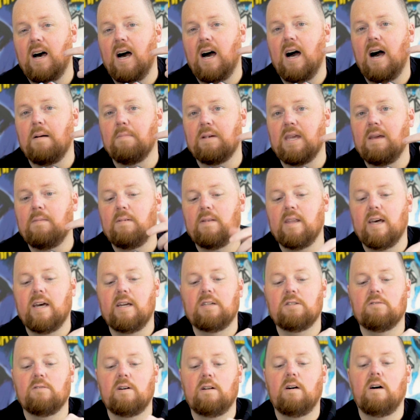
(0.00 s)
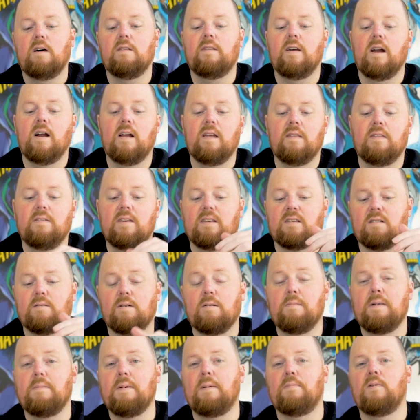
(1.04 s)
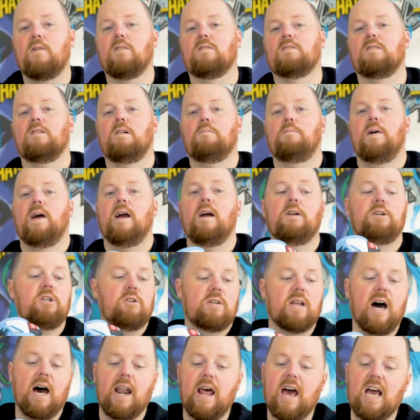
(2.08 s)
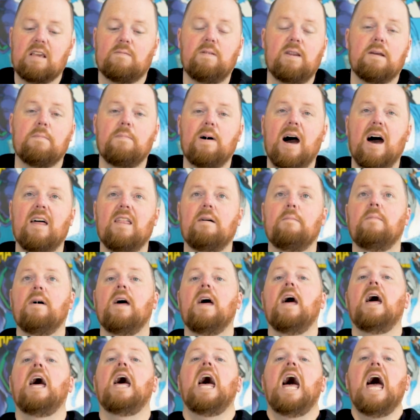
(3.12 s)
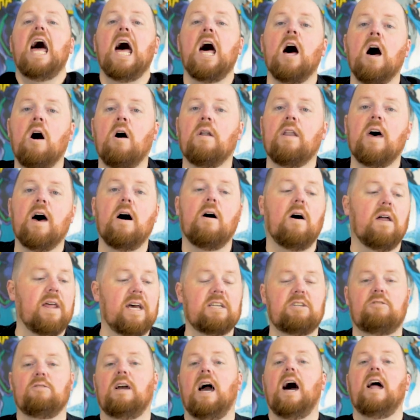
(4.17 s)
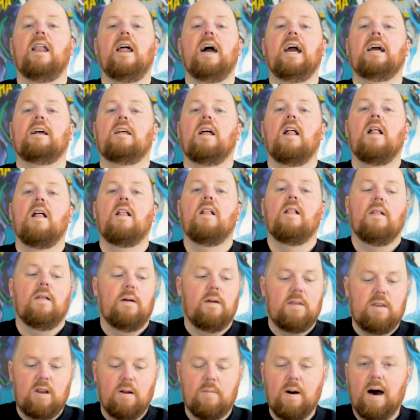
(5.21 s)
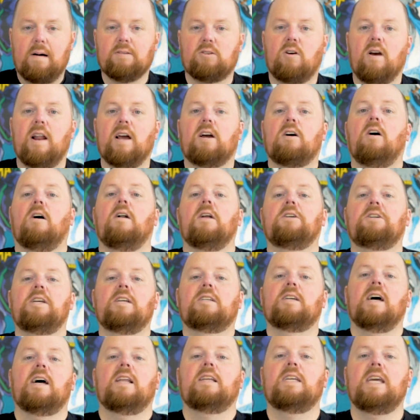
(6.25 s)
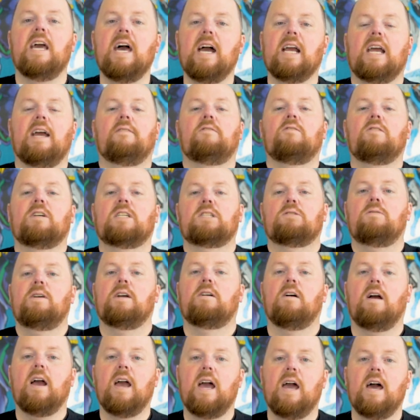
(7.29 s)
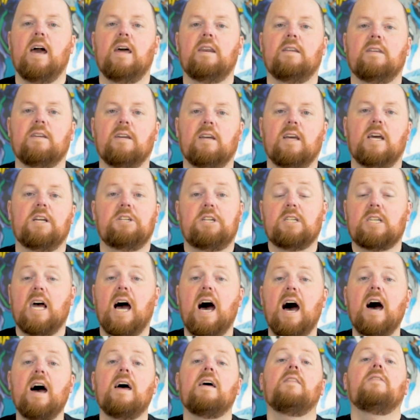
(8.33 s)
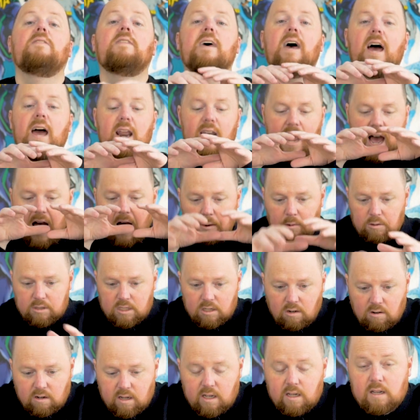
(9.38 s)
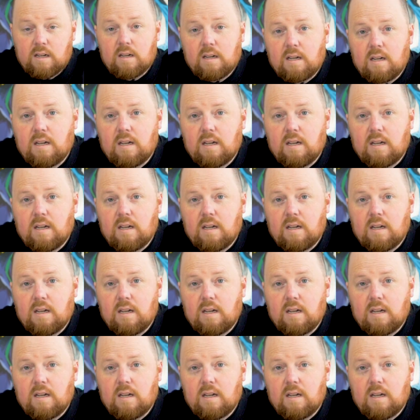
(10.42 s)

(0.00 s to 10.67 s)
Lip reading: I'm keeping that joint on there. These are going to be my personal pair. Do not ask me to buy them. Hell no. Unless you got like your mom's credit card and she said, yeah, give Chris $3,000 and she's hot, then I will do it.